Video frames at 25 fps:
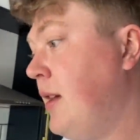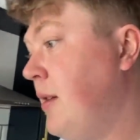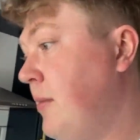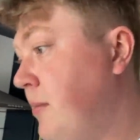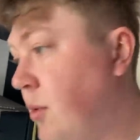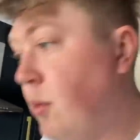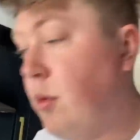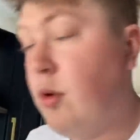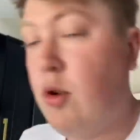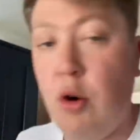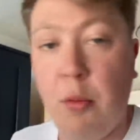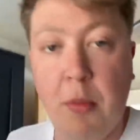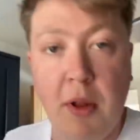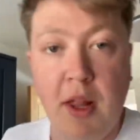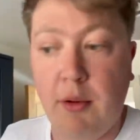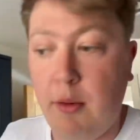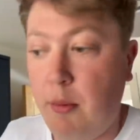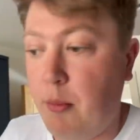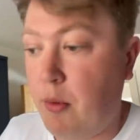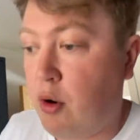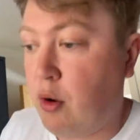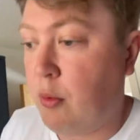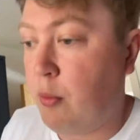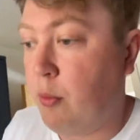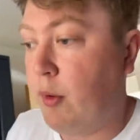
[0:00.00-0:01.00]
But come to that one, I'm
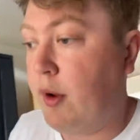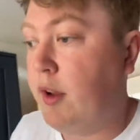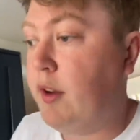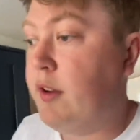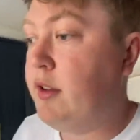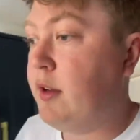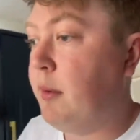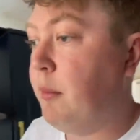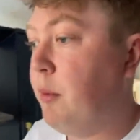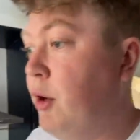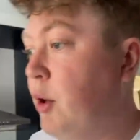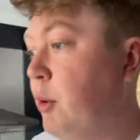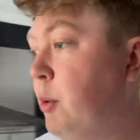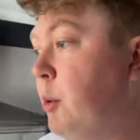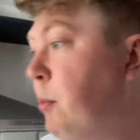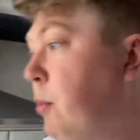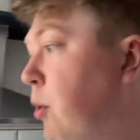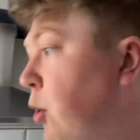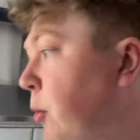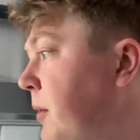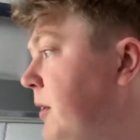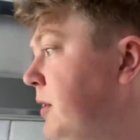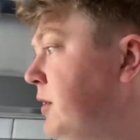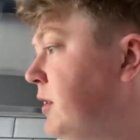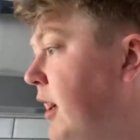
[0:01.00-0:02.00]
coming with. I'm going to do the
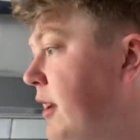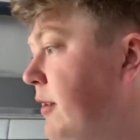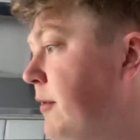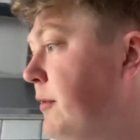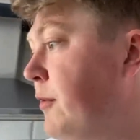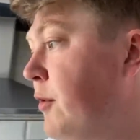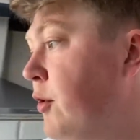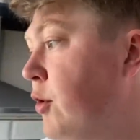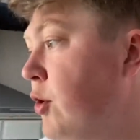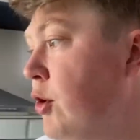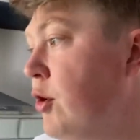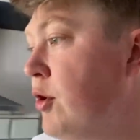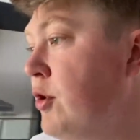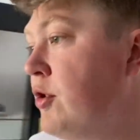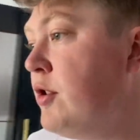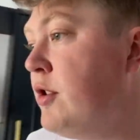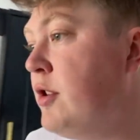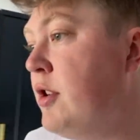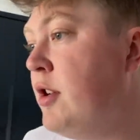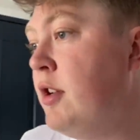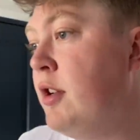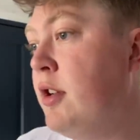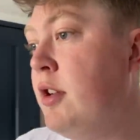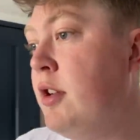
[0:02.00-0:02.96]
plumbing side first.